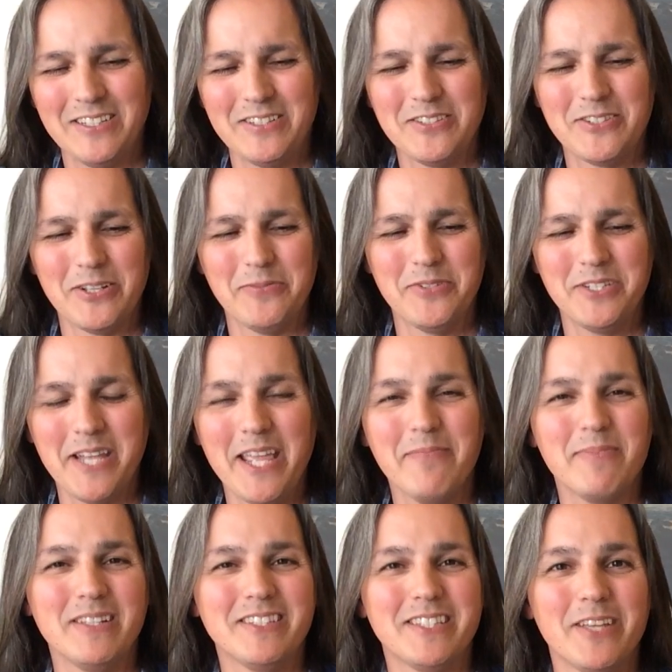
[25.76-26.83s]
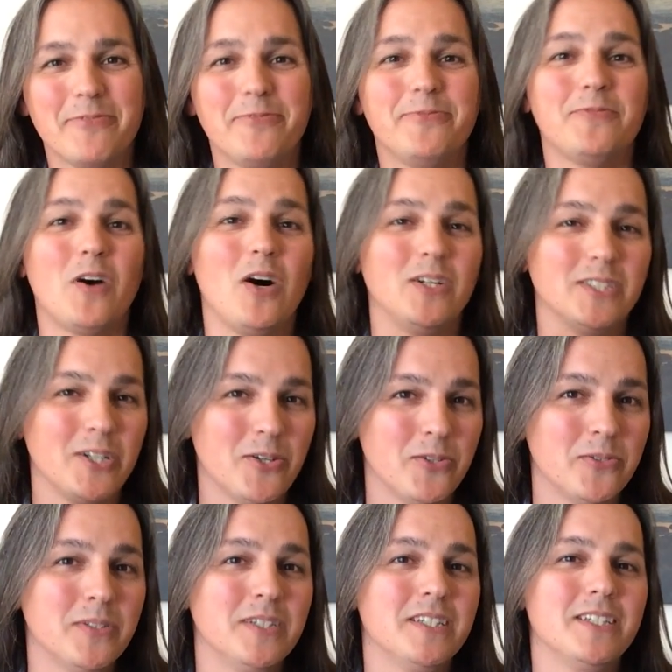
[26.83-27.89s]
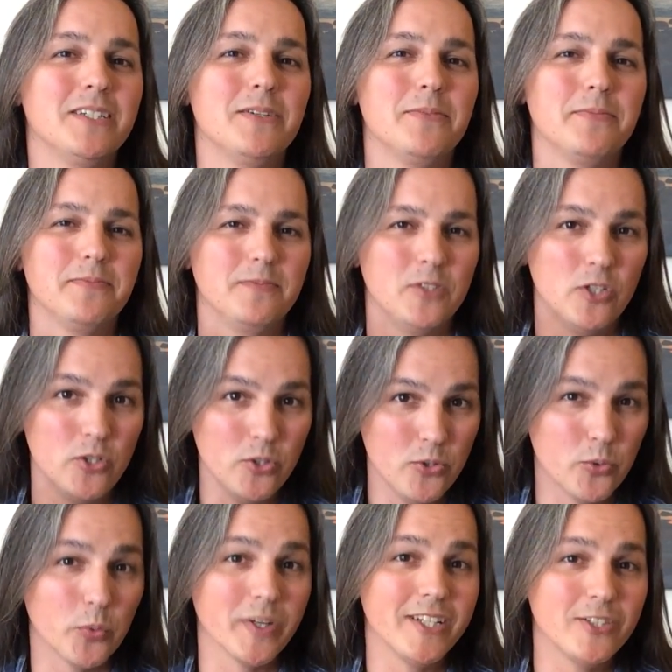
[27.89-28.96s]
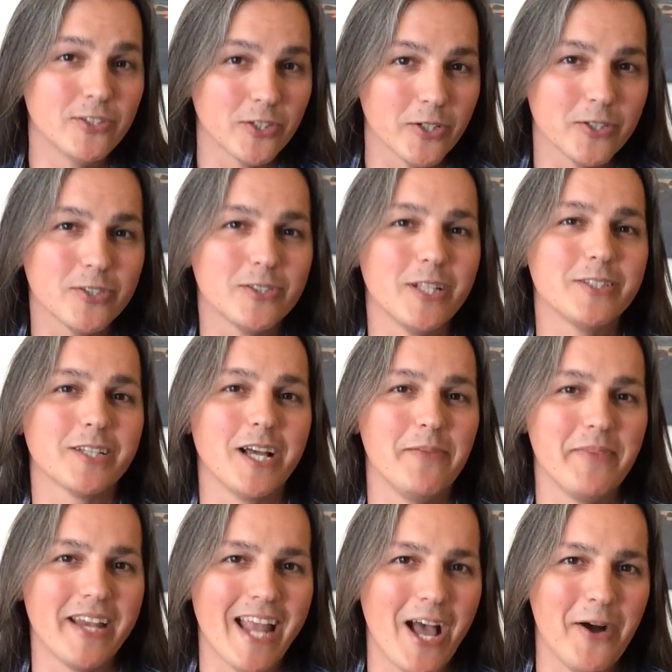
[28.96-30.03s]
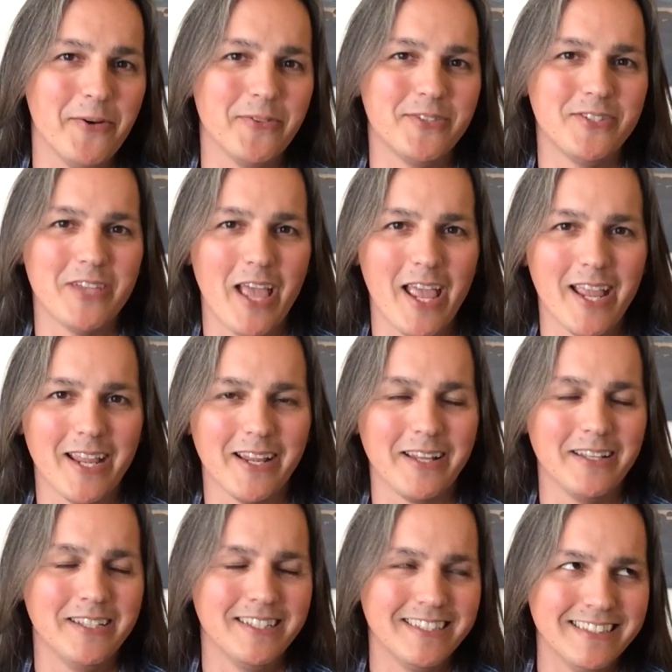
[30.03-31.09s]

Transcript: some statements that follow new research that's coming out saying,